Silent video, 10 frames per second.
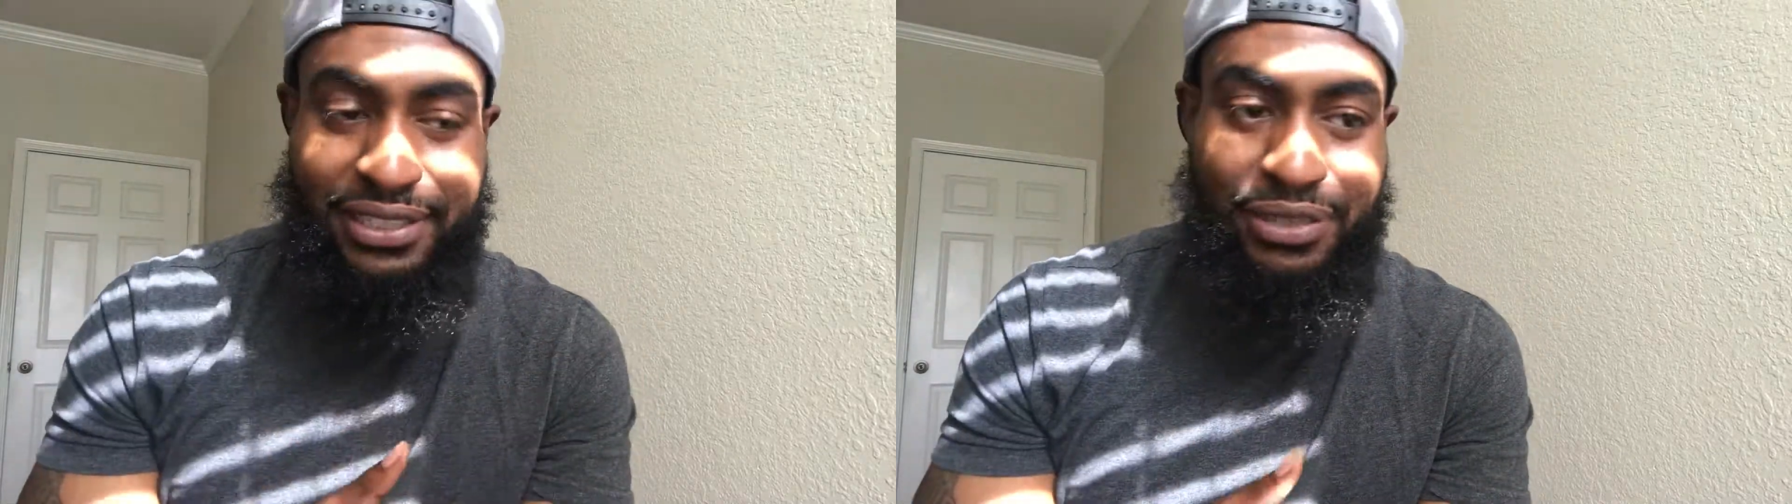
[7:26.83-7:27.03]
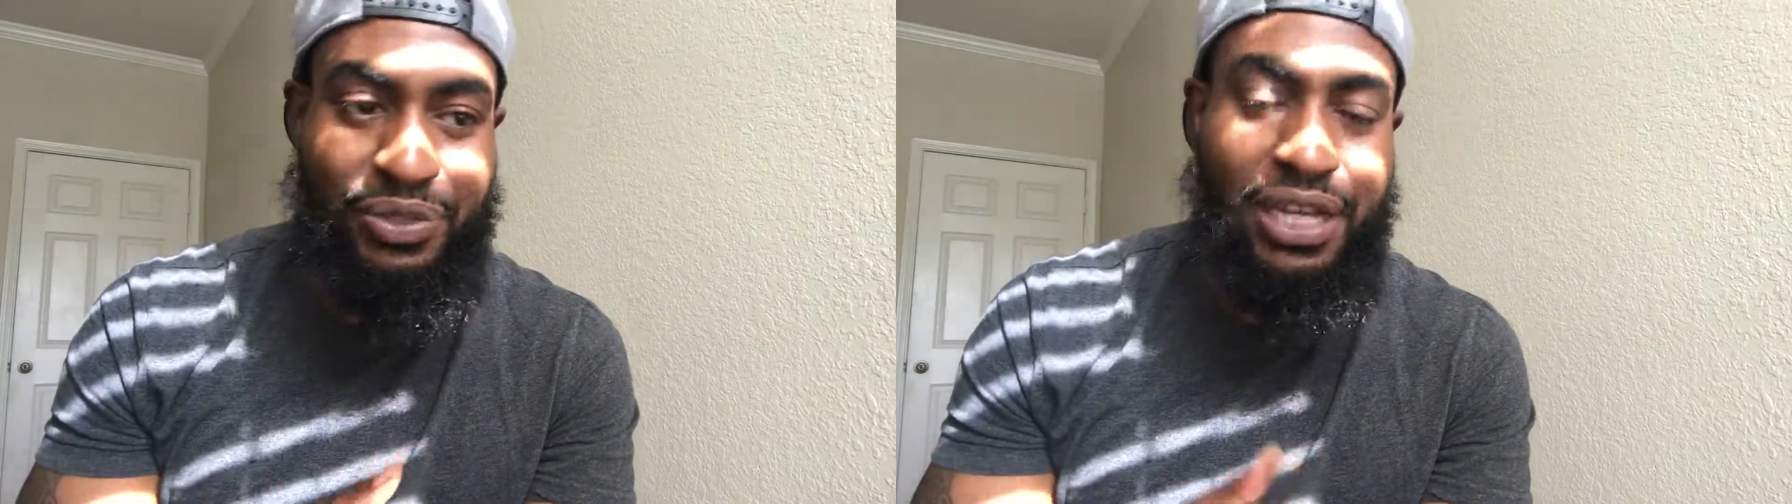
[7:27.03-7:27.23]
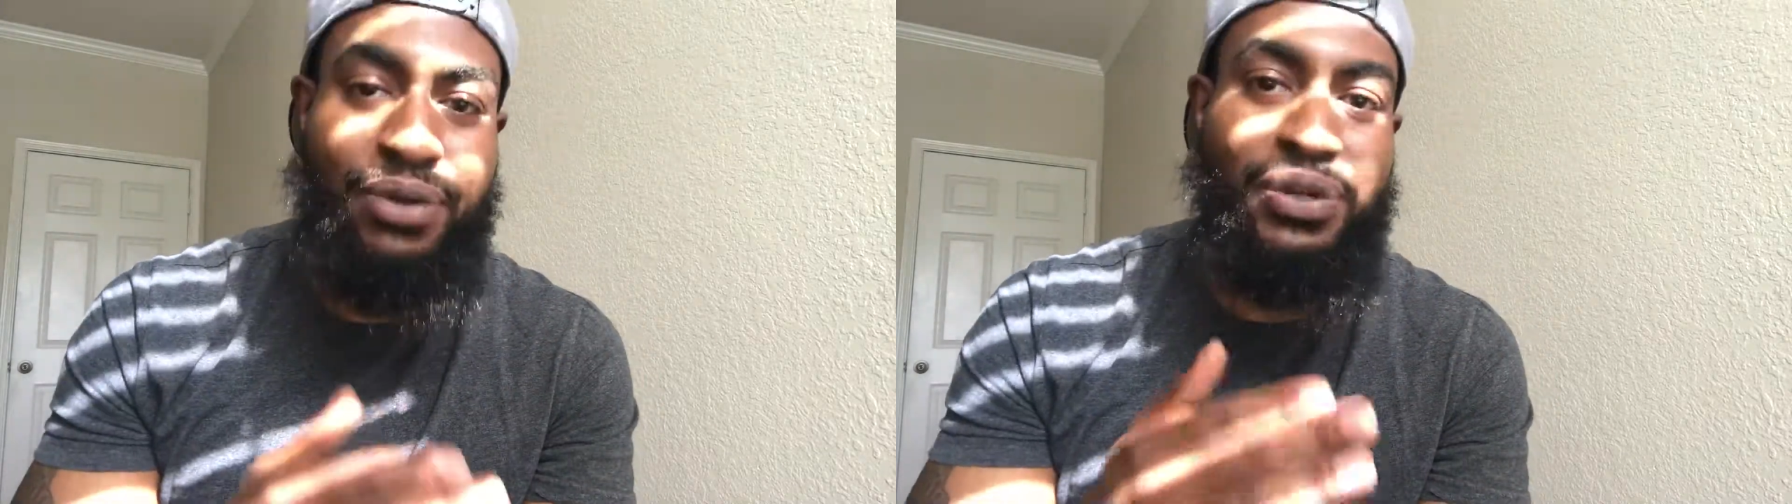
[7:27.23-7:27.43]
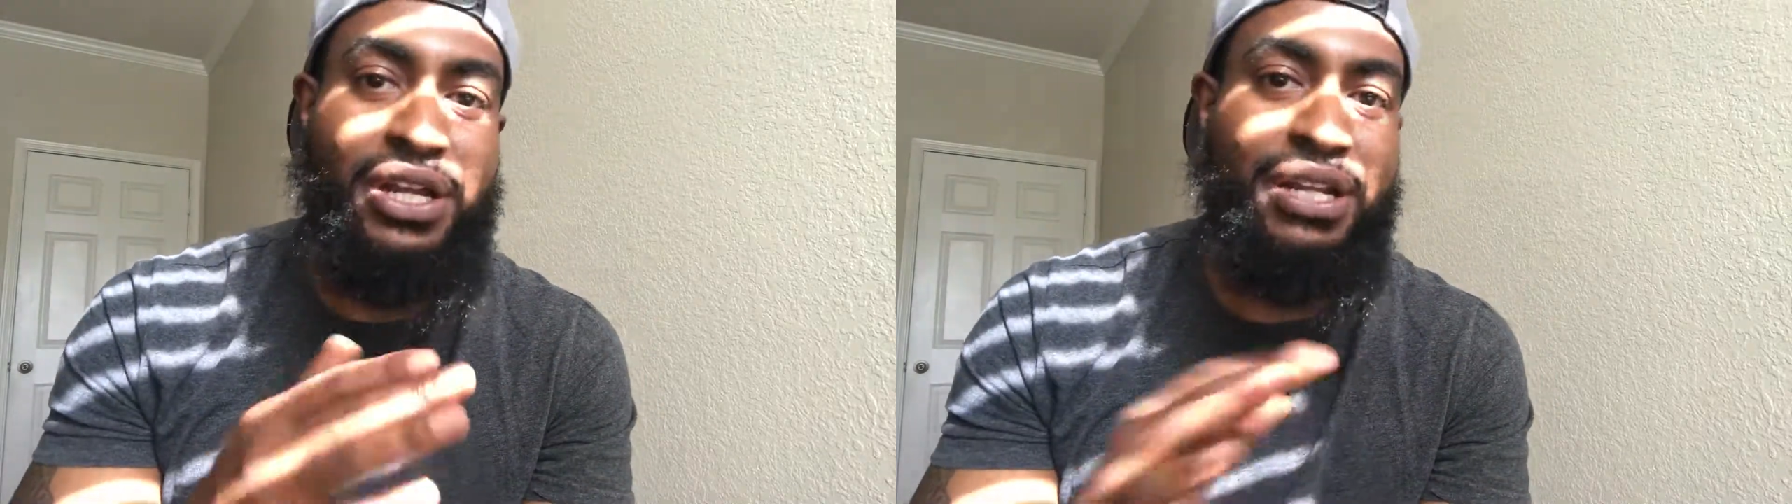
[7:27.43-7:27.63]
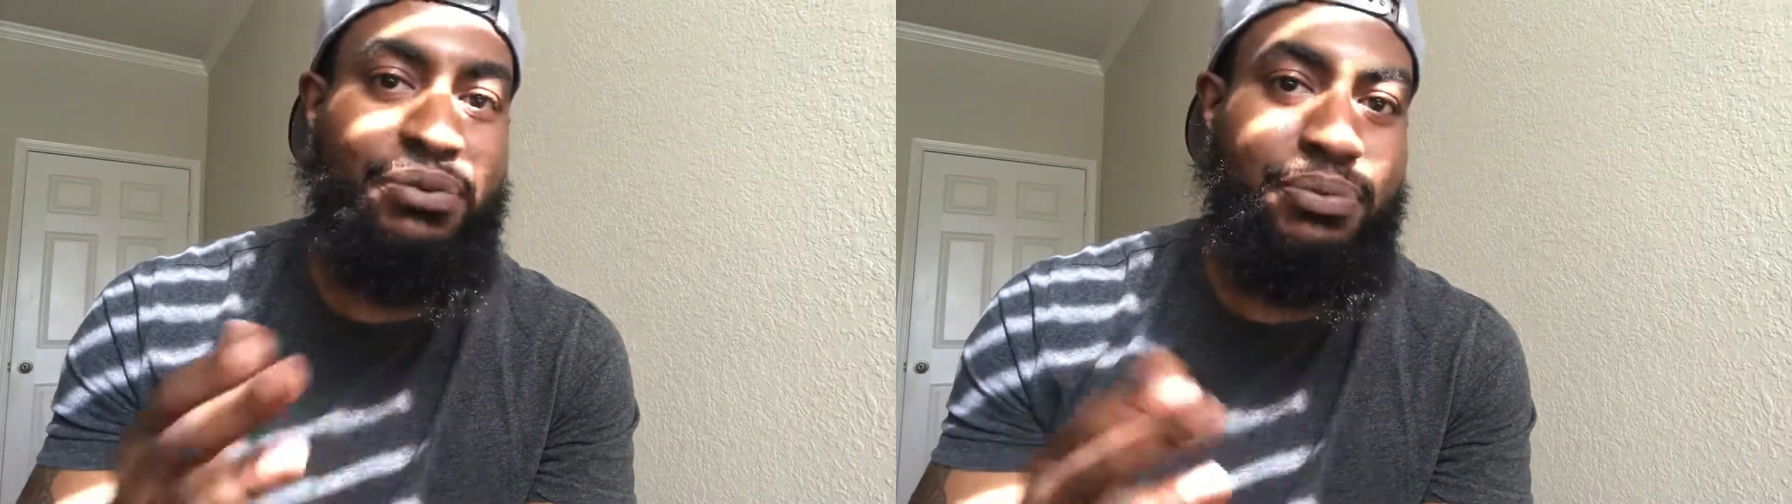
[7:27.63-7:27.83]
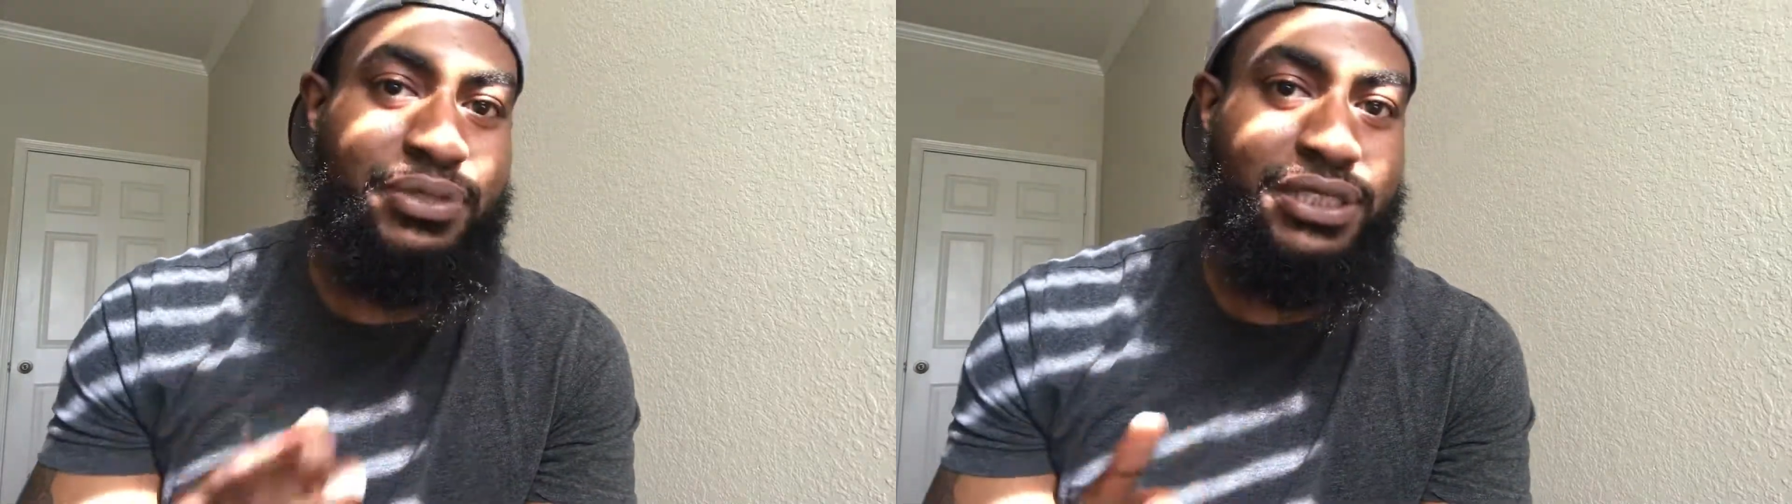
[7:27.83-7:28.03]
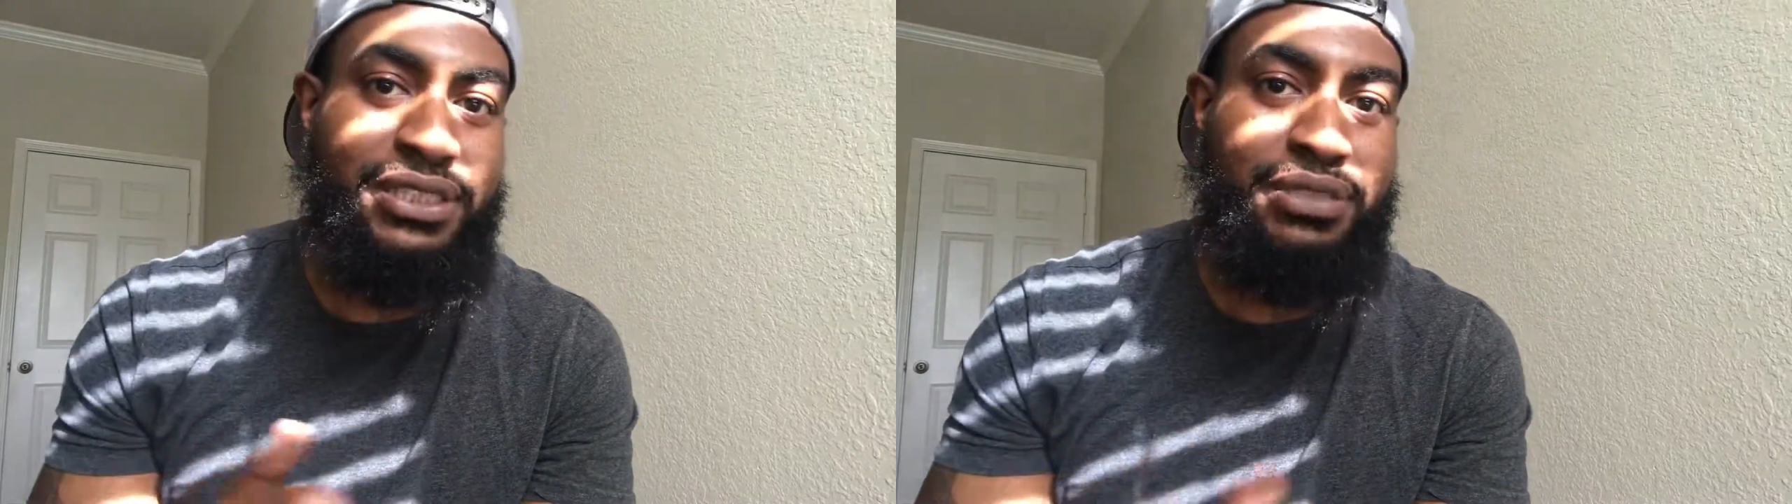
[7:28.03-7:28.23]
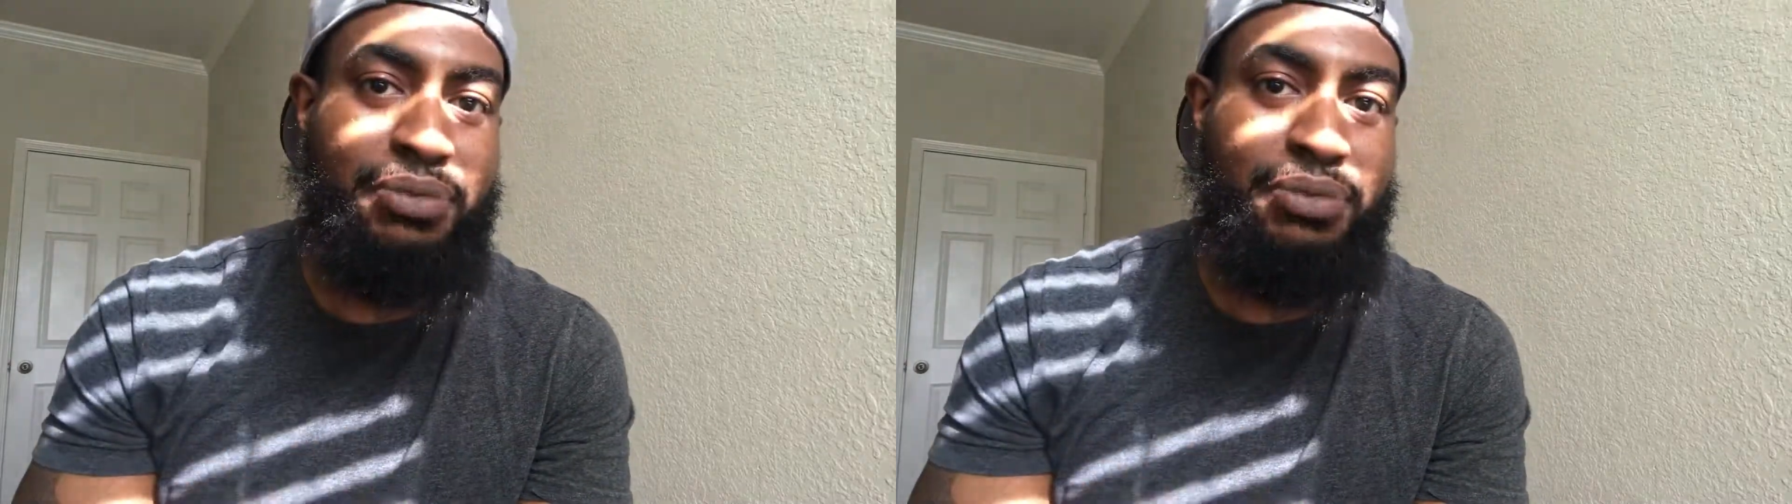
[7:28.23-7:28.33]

So what all that represents is